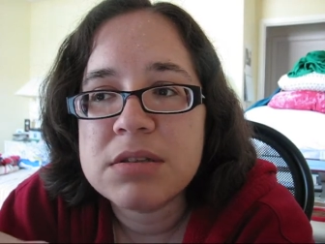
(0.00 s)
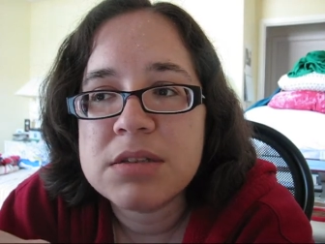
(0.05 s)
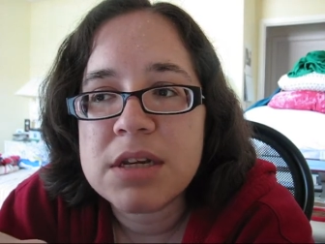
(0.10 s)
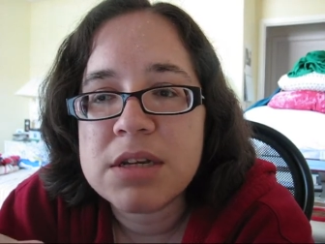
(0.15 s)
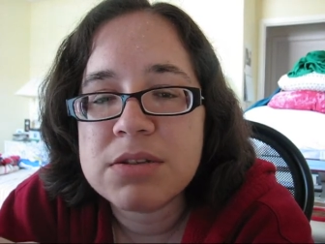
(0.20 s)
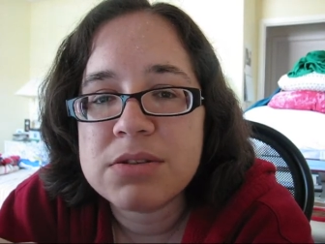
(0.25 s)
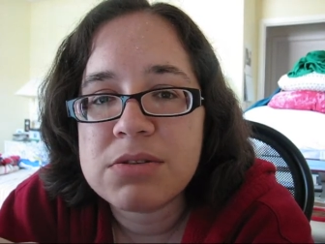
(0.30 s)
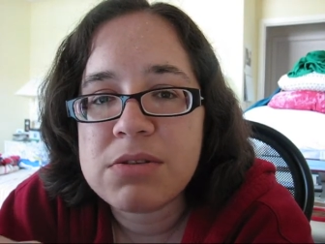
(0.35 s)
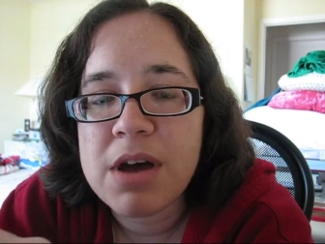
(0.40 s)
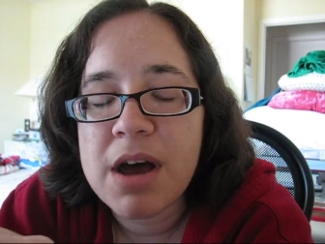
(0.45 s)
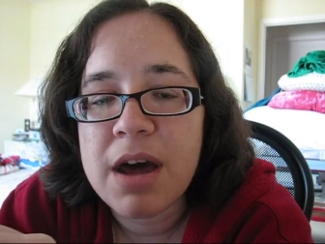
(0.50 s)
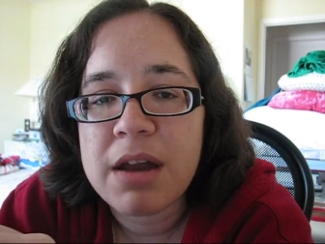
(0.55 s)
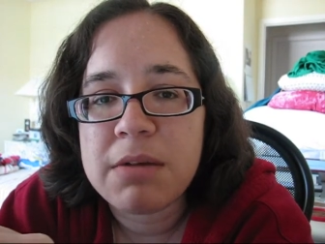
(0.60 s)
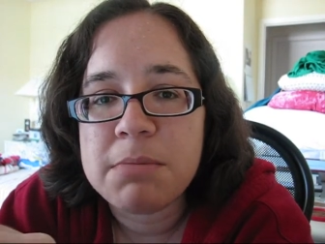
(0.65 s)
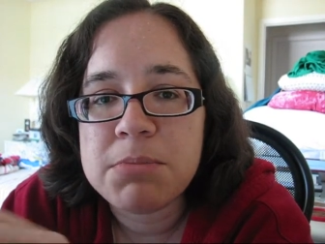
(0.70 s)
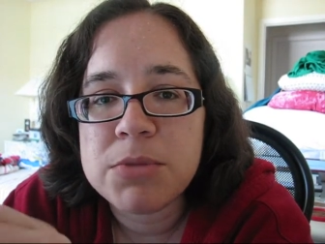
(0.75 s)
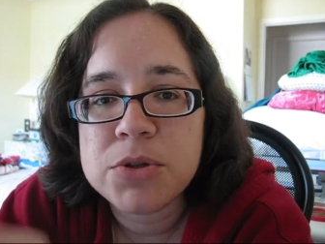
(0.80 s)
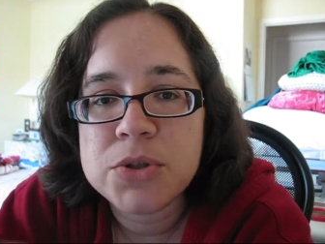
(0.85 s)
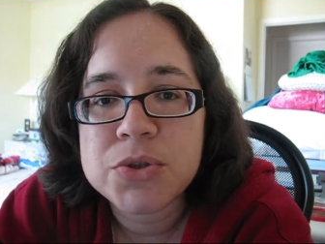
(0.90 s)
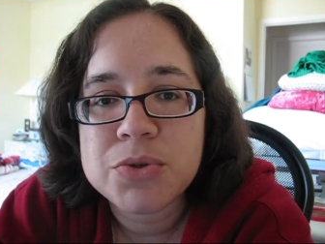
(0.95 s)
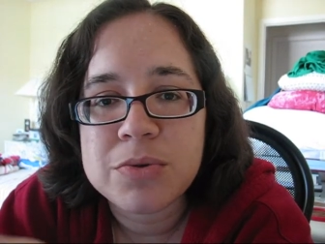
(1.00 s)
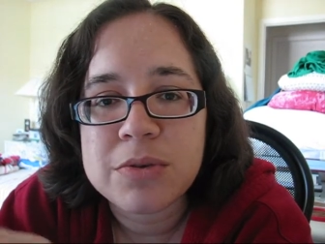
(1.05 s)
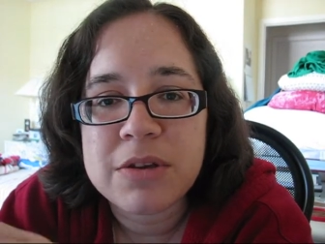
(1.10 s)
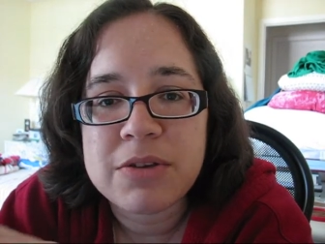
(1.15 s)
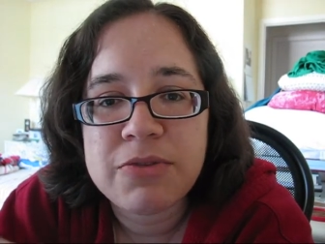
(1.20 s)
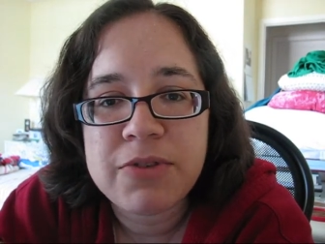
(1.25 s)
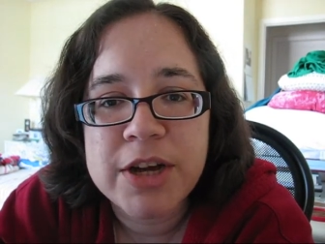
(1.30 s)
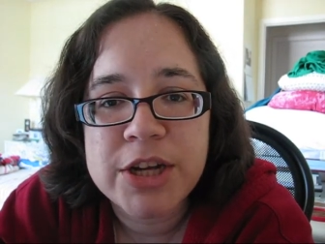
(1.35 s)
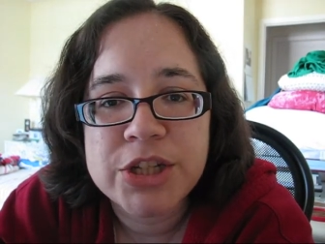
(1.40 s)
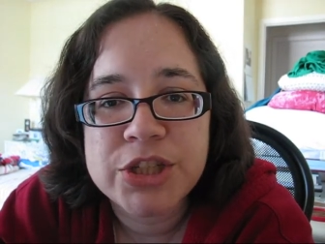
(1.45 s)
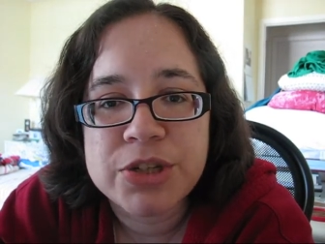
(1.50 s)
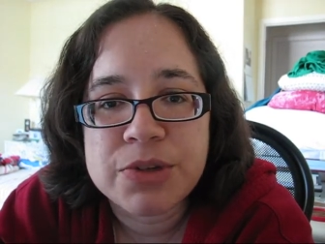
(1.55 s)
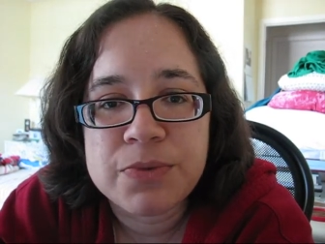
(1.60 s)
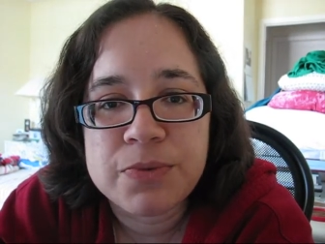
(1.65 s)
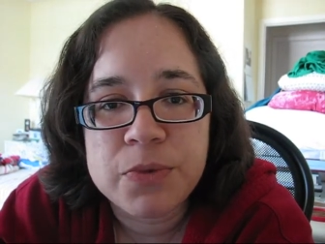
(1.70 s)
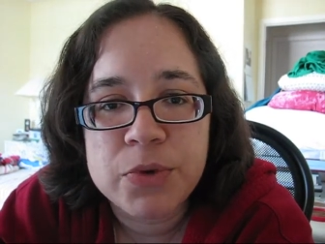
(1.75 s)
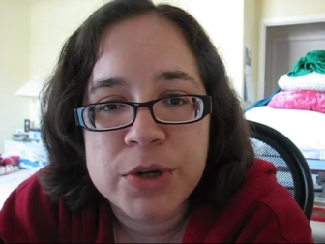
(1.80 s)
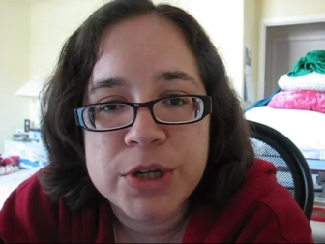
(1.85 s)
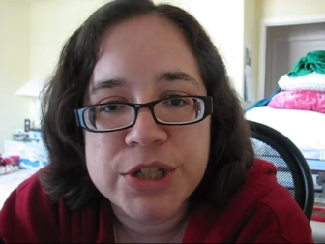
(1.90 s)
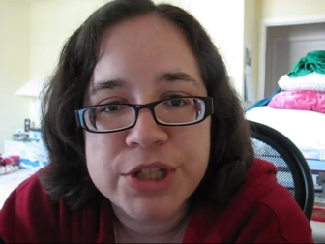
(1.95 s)
Dezo had a mutual affection
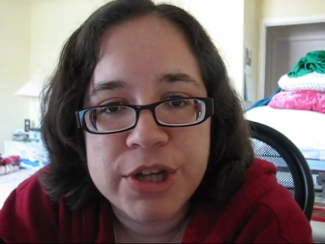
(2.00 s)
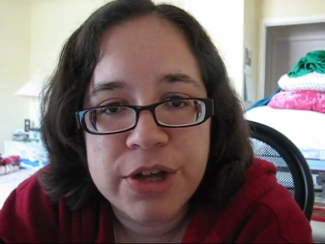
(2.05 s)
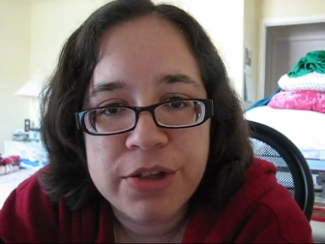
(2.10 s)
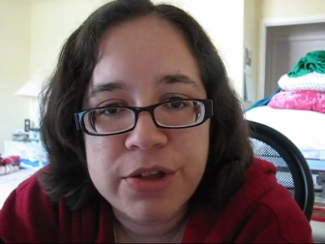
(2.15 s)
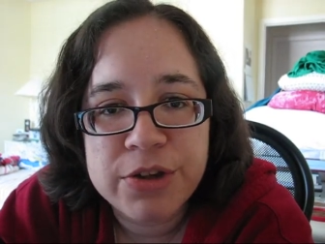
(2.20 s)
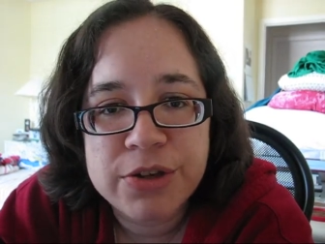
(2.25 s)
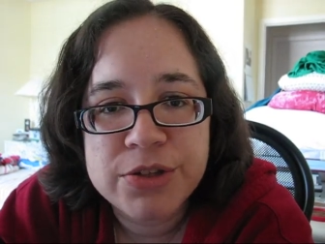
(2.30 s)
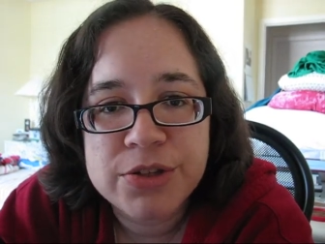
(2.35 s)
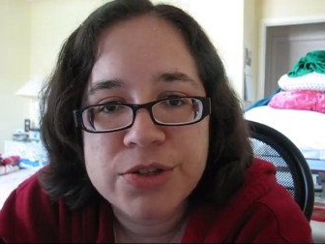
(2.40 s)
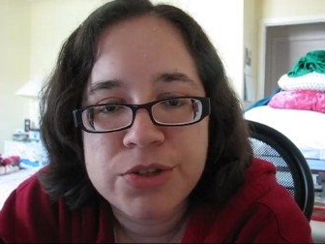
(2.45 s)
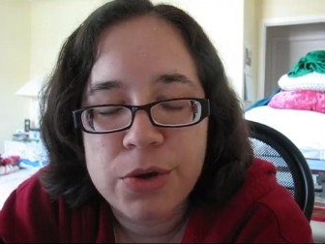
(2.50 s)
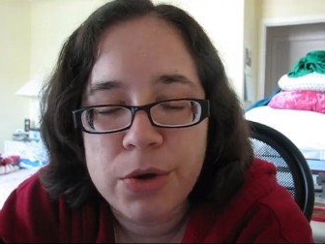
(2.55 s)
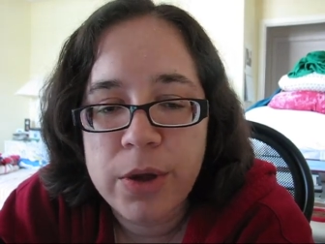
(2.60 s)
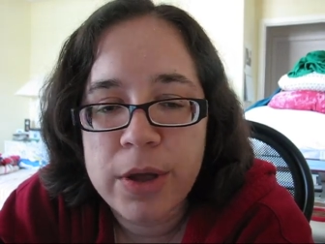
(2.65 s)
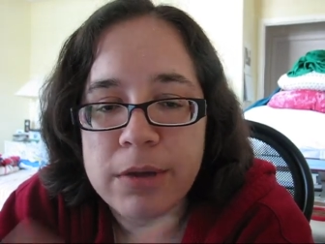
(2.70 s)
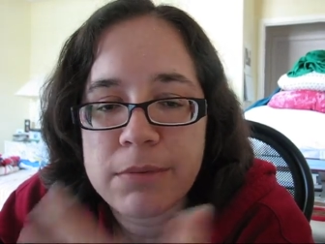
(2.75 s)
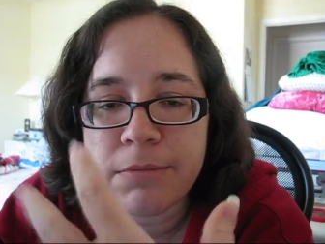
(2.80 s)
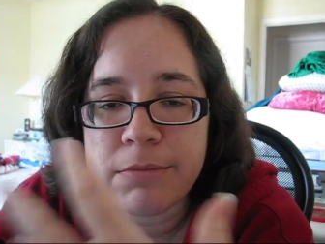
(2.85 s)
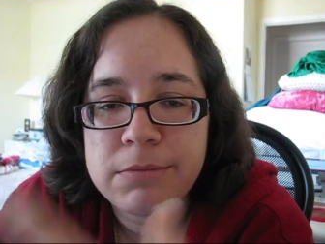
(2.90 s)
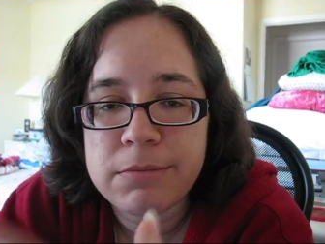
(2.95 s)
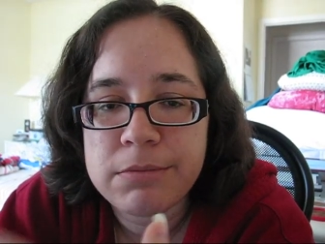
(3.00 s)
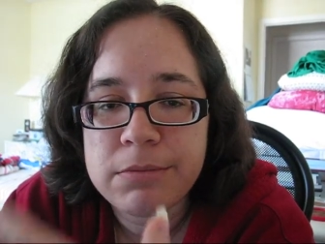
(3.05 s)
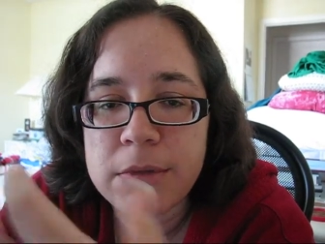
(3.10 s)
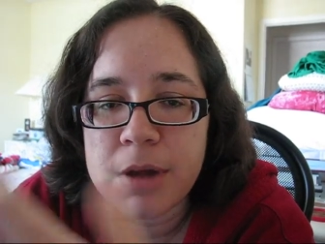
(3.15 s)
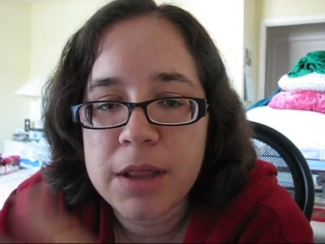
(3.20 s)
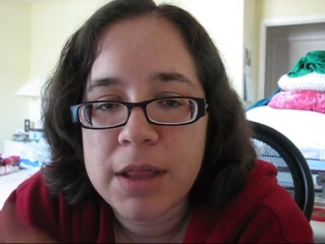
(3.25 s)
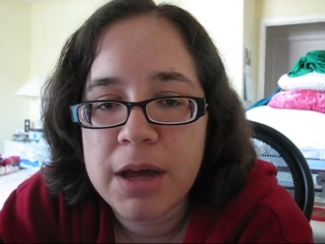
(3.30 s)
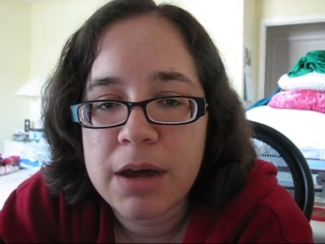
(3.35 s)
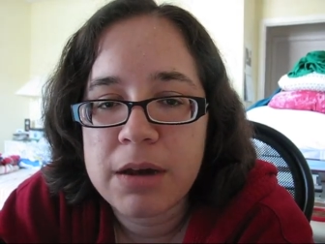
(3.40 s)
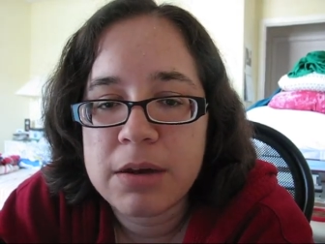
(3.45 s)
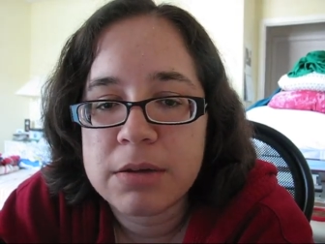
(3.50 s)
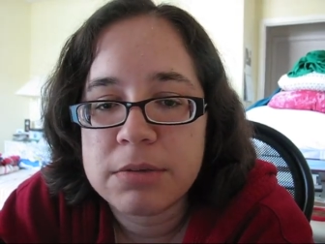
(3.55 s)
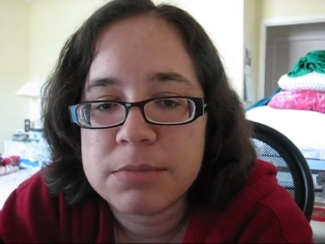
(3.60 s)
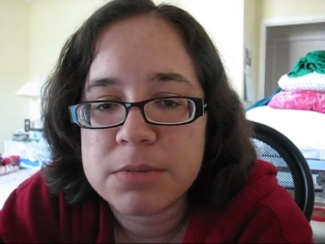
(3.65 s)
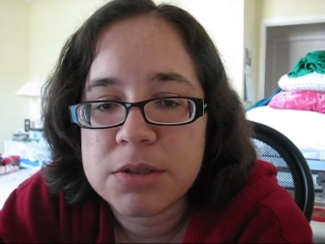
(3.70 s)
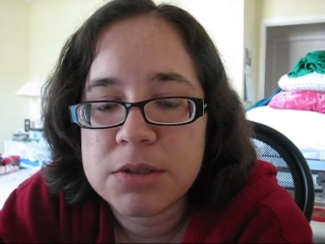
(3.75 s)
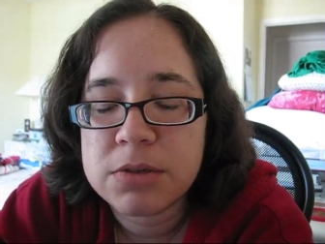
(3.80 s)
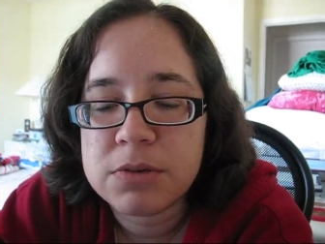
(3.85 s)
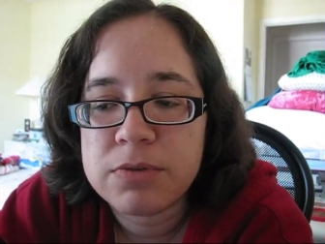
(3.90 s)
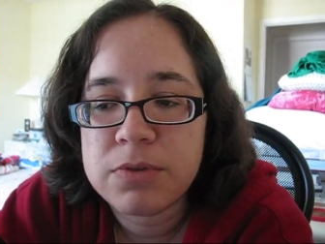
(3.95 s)
for each other, so it allowed
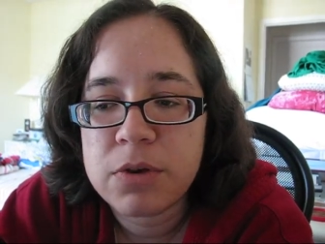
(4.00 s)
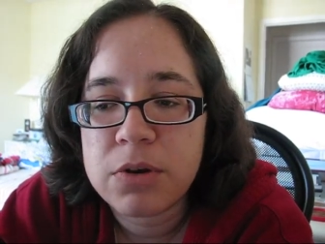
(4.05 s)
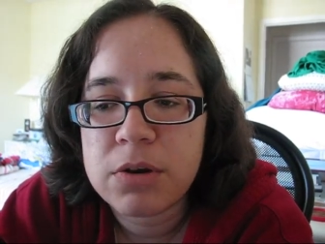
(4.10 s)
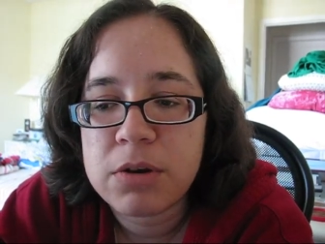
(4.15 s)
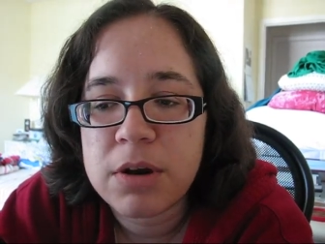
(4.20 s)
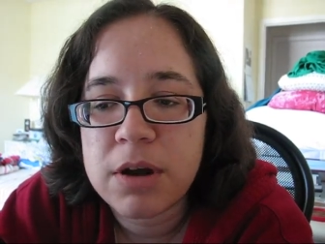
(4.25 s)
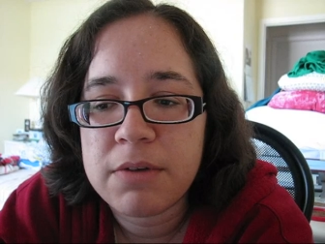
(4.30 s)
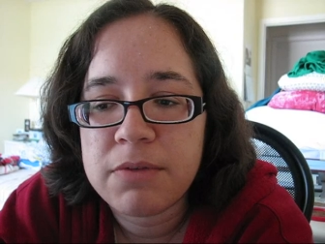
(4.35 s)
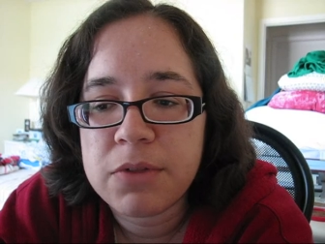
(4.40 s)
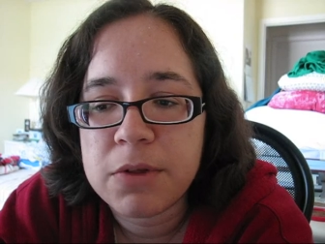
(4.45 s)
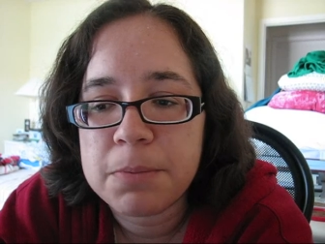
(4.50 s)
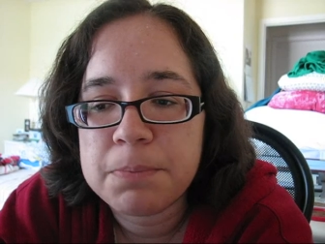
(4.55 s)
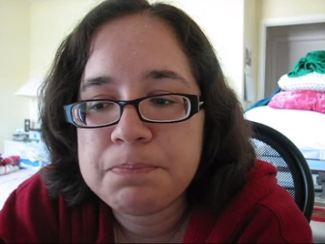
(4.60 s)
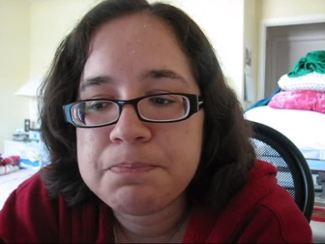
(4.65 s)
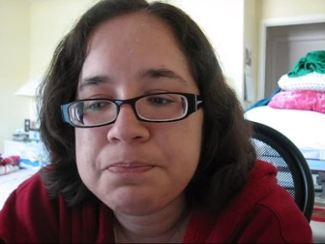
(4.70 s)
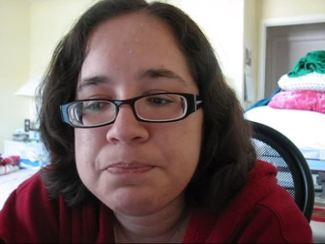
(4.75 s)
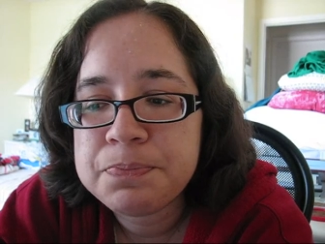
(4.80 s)
him to photograph them